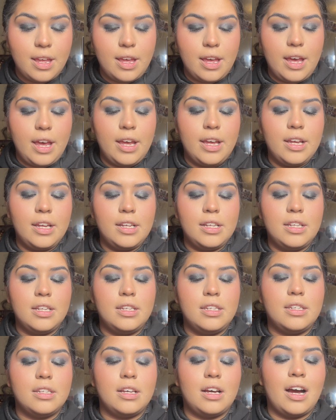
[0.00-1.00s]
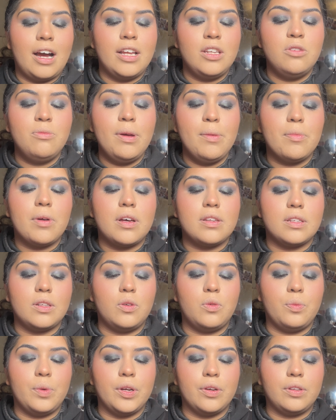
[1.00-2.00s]
And I do my brows a
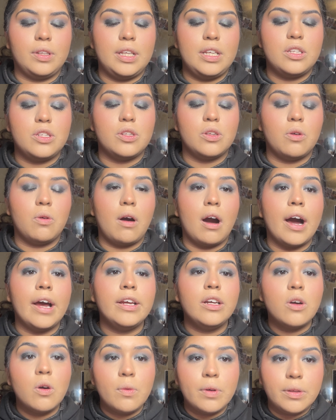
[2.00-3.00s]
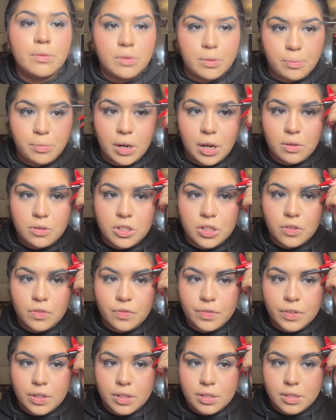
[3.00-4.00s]
little weirdly, so I go in with brow gel
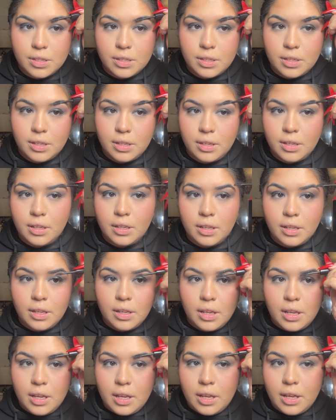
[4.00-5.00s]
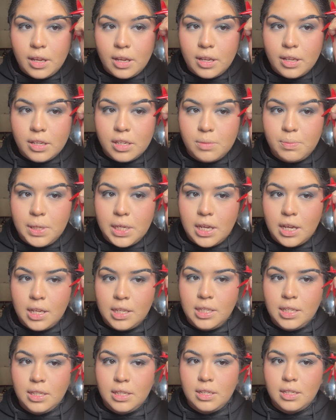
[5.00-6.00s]
first. And
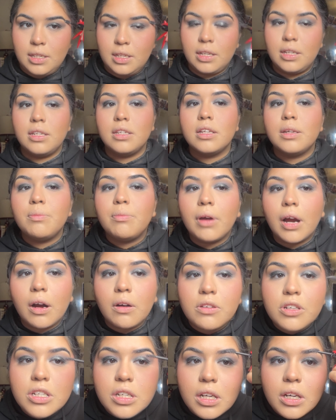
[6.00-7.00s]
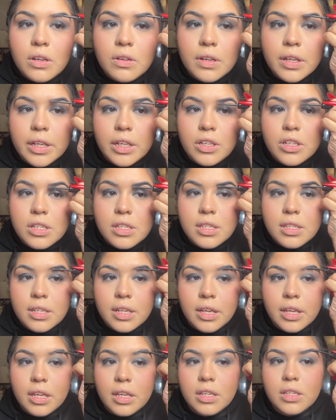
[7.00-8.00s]
because it's a tinted brow gel, it just
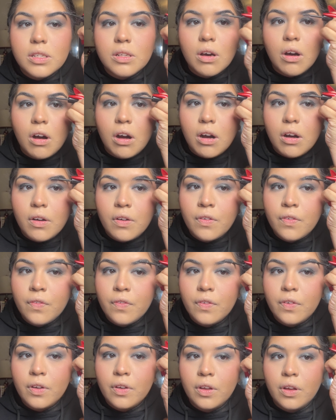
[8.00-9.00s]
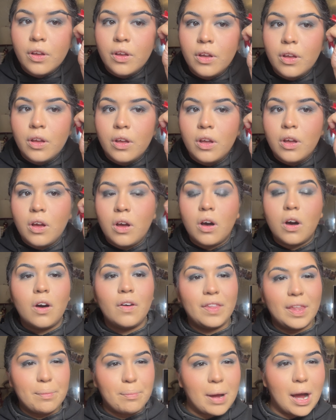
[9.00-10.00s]
takes off all
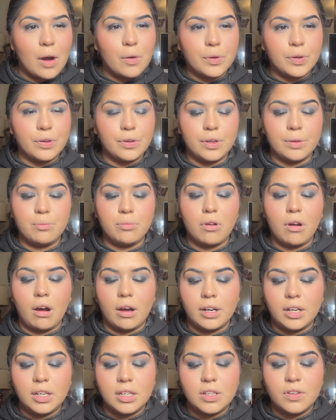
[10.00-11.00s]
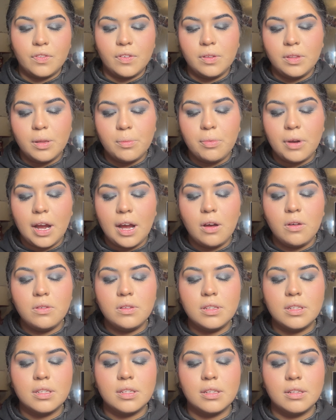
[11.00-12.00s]
that powder and product from the
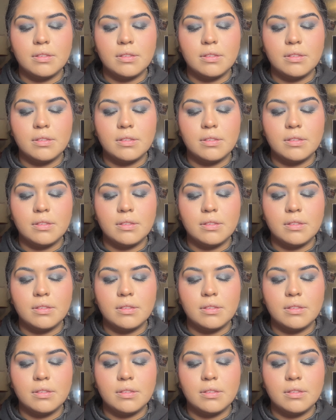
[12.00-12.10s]
brows.